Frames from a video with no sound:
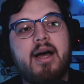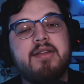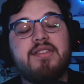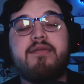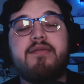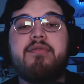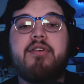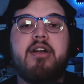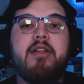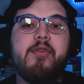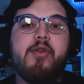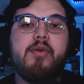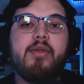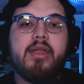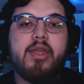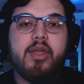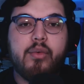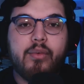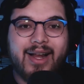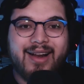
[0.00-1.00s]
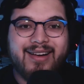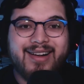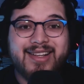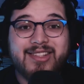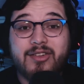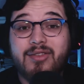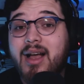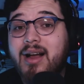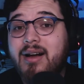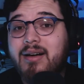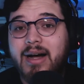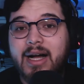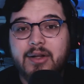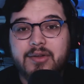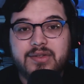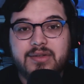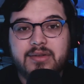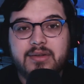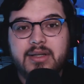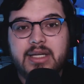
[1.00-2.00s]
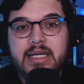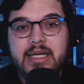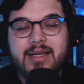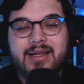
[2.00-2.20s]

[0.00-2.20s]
clouds in front of you that you recognize are not clouds.